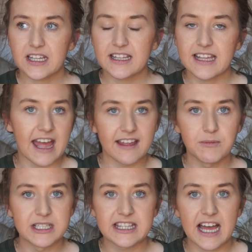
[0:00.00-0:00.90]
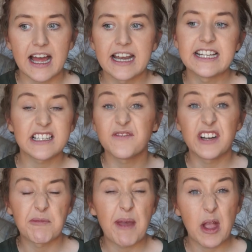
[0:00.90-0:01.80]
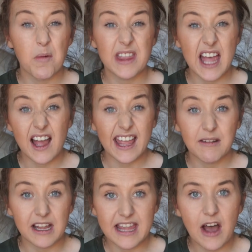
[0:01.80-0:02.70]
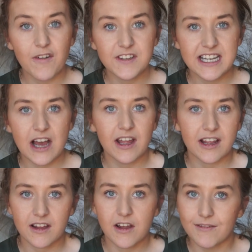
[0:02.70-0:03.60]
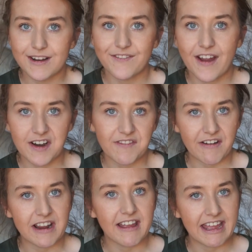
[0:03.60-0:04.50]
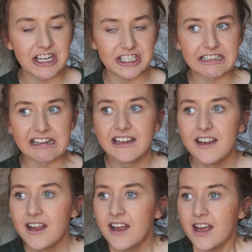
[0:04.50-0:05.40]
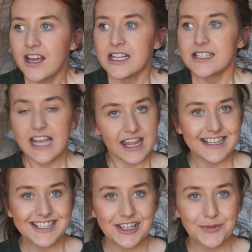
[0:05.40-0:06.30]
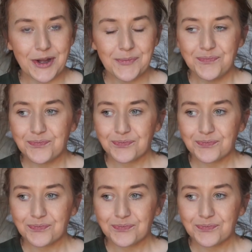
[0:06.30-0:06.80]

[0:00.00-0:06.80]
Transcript: Yeah, we did that, and he doesn't really pee on me that often now, like only very occasionally. So yeah, that's a good one.